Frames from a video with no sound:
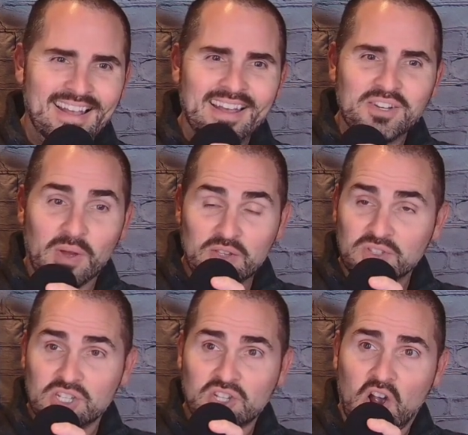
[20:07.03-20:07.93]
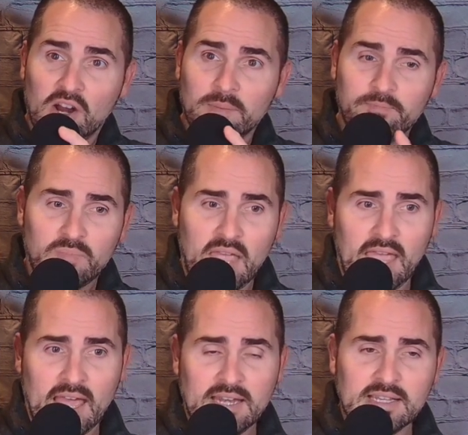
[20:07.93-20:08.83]
Do I use this card
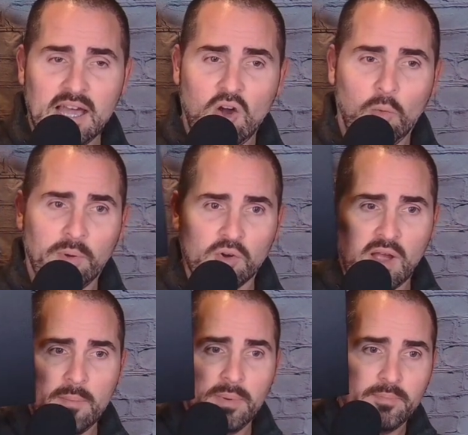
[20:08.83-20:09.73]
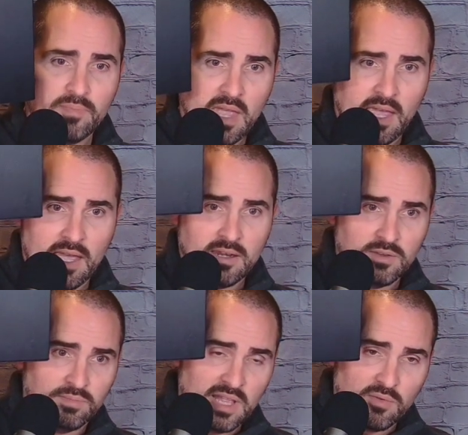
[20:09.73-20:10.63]
and open her up and
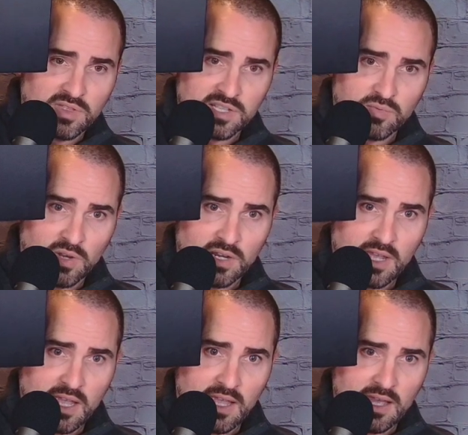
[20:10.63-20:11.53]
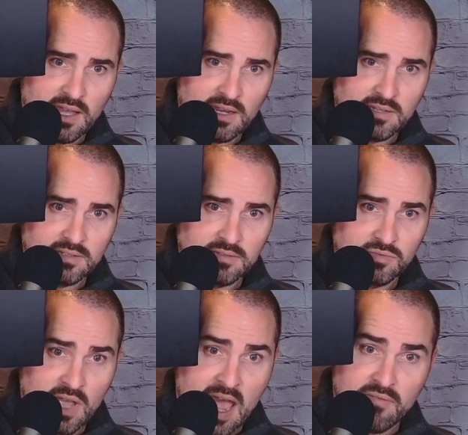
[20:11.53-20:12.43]
play with this one and
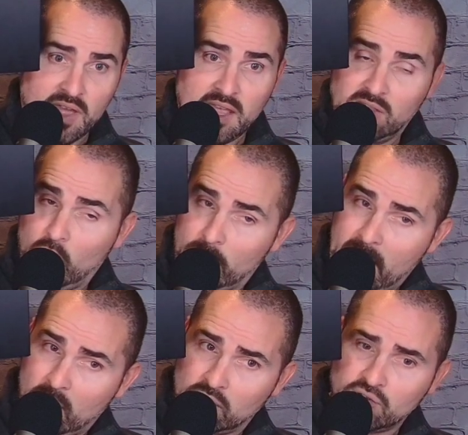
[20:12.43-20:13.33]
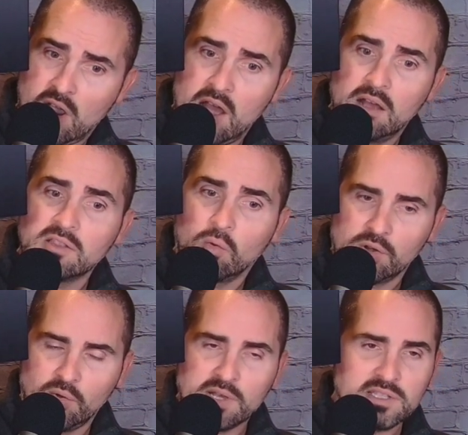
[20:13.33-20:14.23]
have a lower power draw, lower
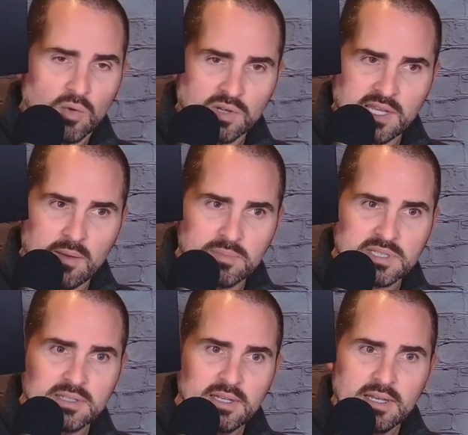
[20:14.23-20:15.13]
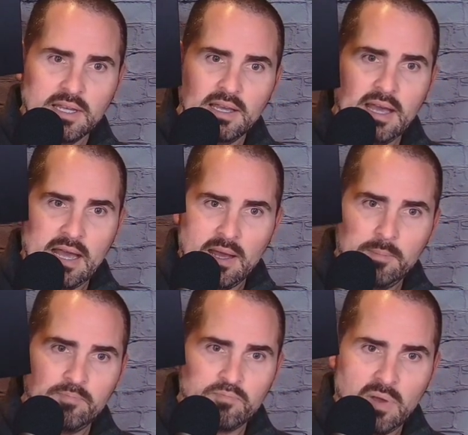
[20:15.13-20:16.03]
noise, lower temps,
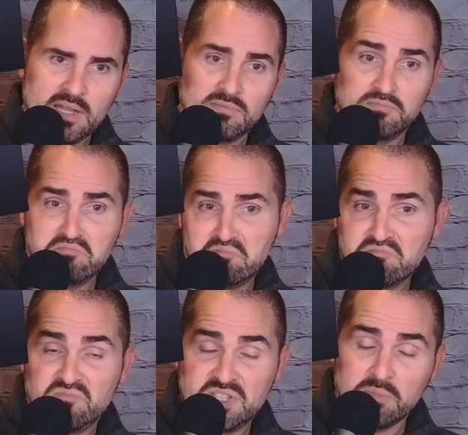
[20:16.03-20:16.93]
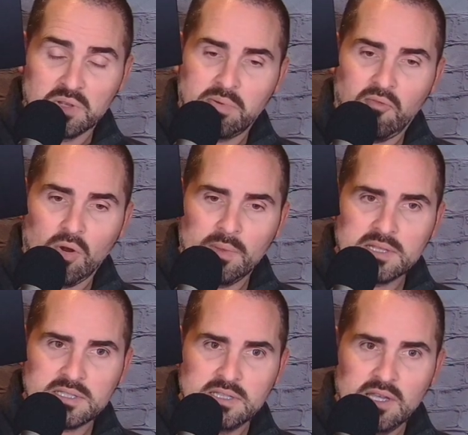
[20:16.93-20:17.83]
but similar
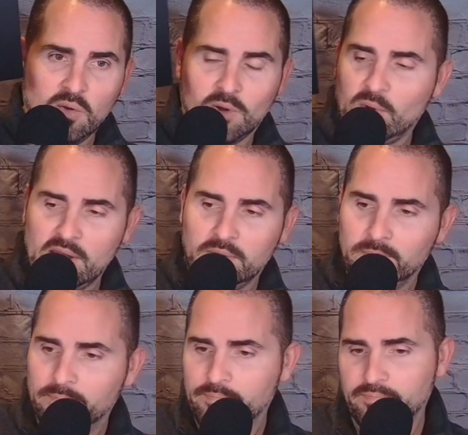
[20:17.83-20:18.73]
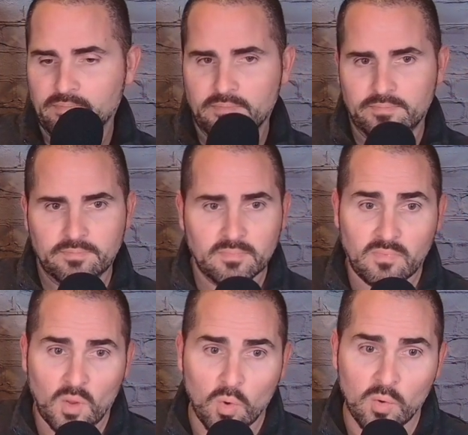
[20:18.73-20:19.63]
performance? What do I do?
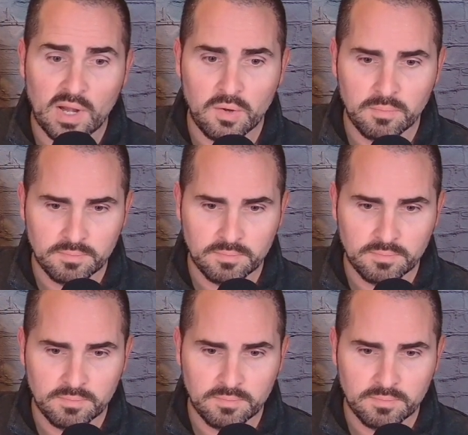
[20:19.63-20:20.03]
What do I do?